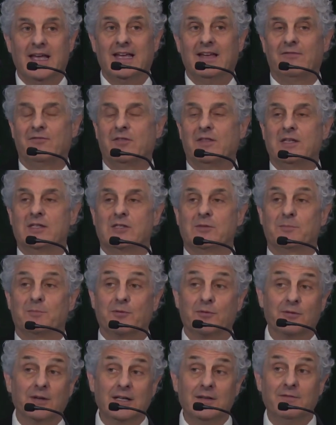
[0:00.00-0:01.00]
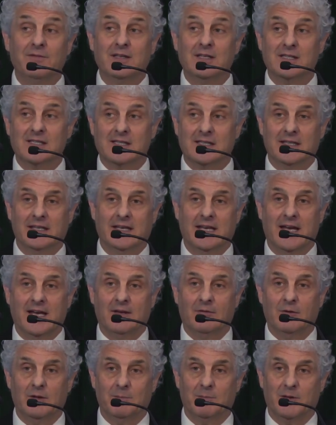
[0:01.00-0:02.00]
if this previously
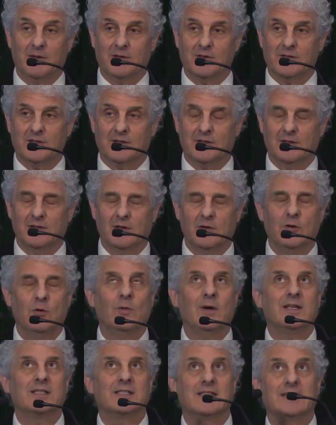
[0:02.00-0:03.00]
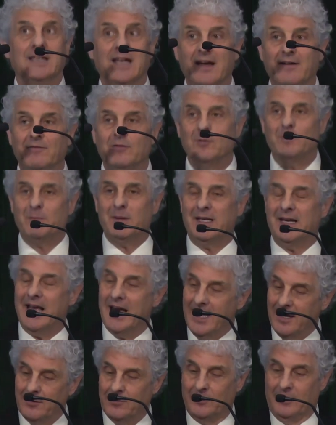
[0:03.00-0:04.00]
angry person who has never been
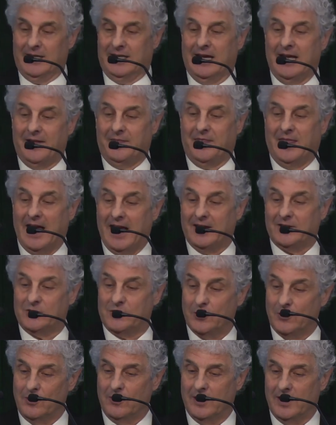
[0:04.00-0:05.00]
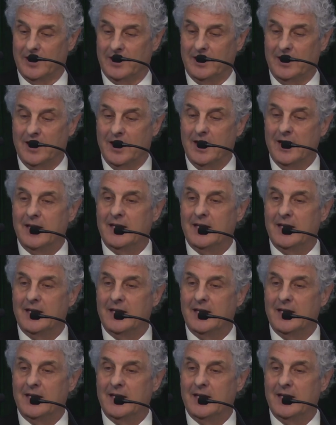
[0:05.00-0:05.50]
angry at that toy